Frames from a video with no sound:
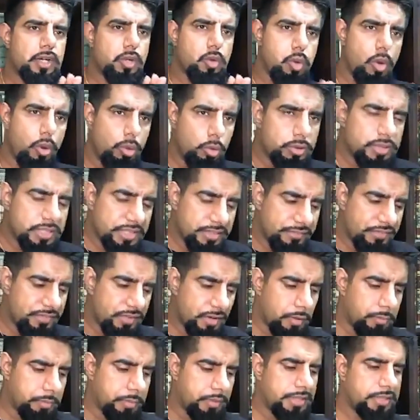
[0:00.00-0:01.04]
quoting
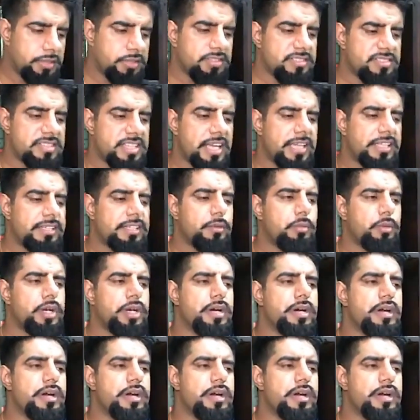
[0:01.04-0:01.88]
Farabri to say there were